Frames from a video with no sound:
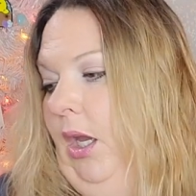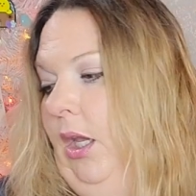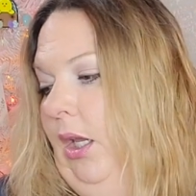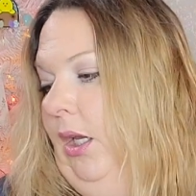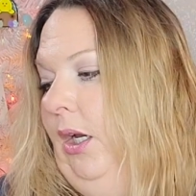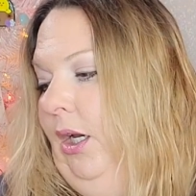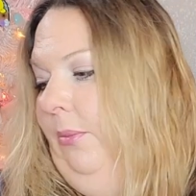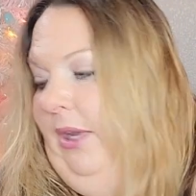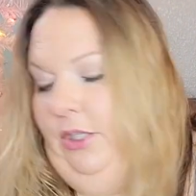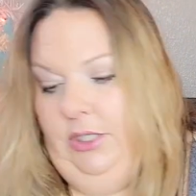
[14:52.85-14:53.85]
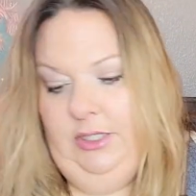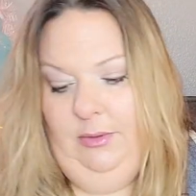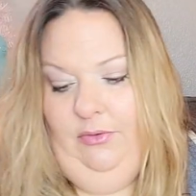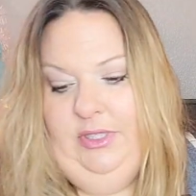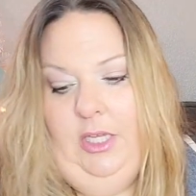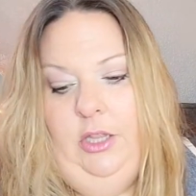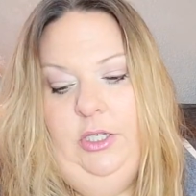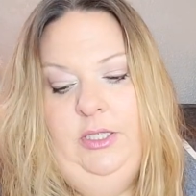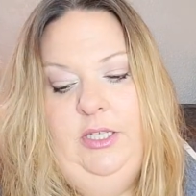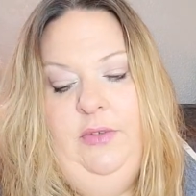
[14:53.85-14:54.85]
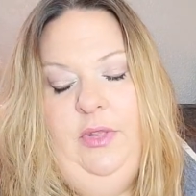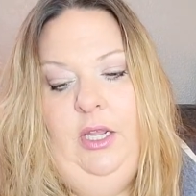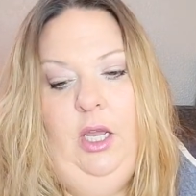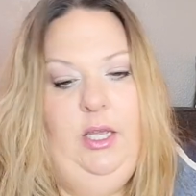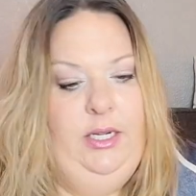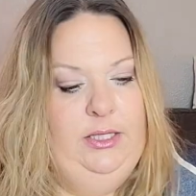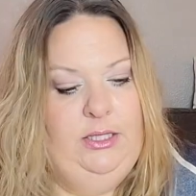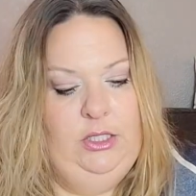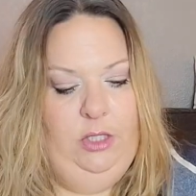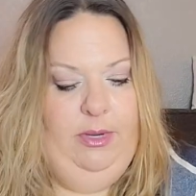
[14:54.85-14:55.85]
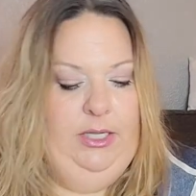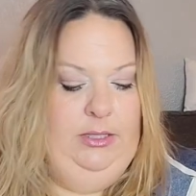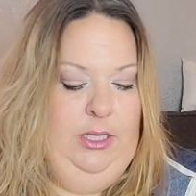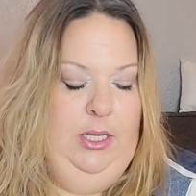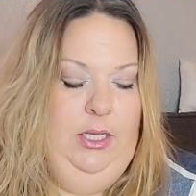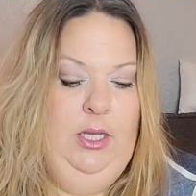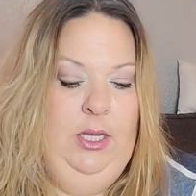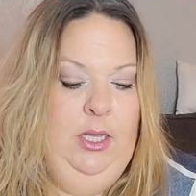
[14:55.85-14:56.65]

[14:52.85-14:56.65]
And it matches some of his other stuff that I got in his Easter basket.